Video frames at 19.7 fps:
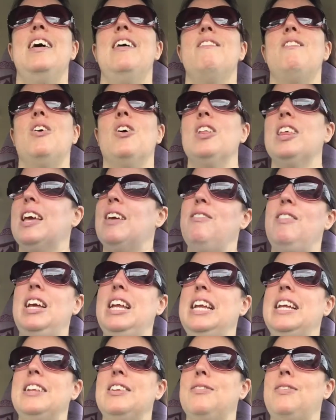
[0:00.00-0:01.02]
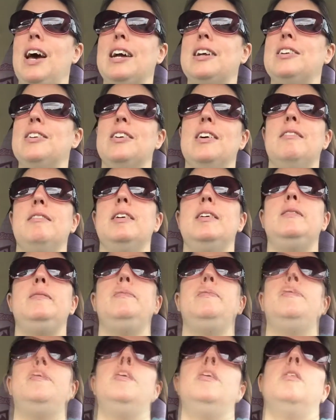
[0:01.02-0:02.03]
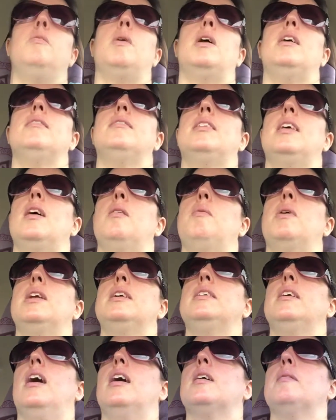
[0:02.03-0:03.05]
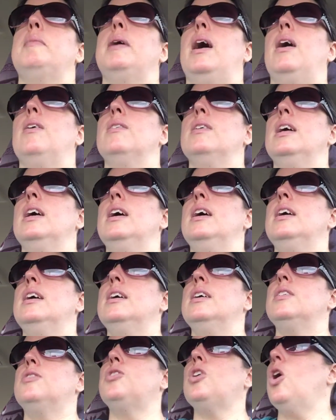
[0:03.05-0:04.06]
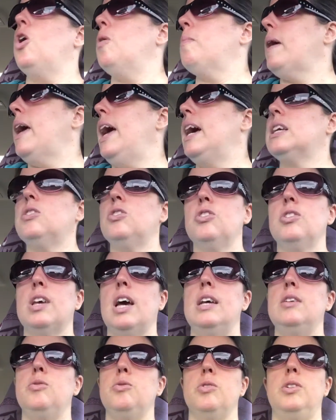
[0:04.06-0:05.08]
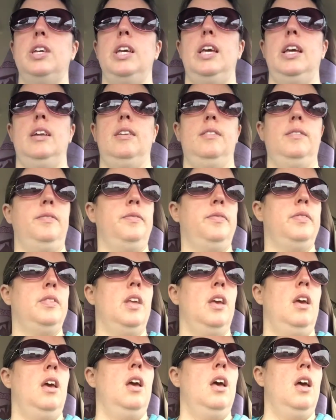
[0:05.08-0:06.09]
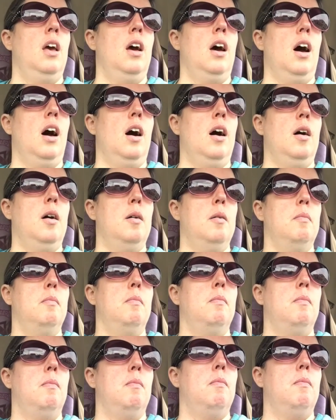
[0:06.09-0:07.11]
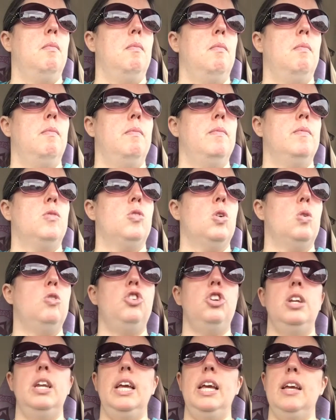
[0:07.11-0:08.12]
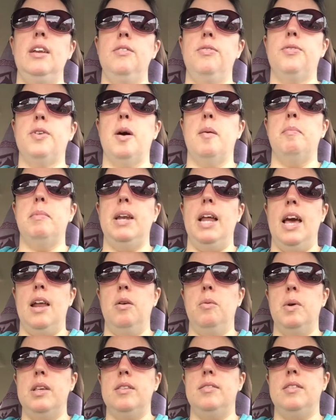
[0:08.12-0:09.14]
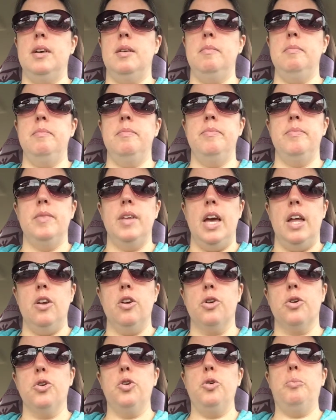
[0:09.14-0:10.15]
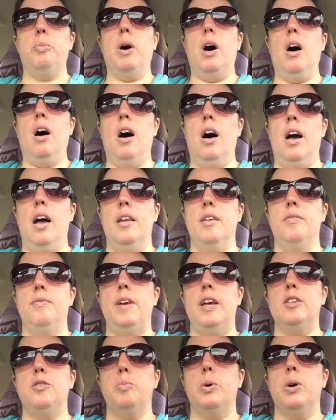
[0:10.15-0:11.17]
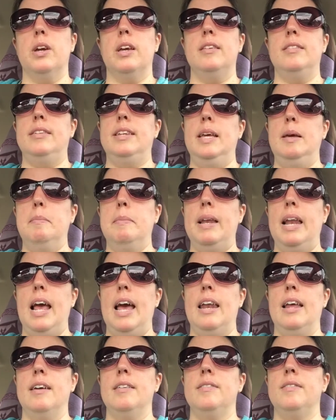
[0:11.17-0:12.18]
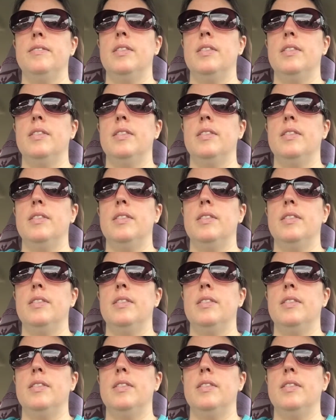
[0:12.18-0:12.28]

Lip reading: for the convenience factor of it. What else did I want to talk about? So my exercise routine. So Janine from Banana Wisdom, and her group on Facebook is Team Banana,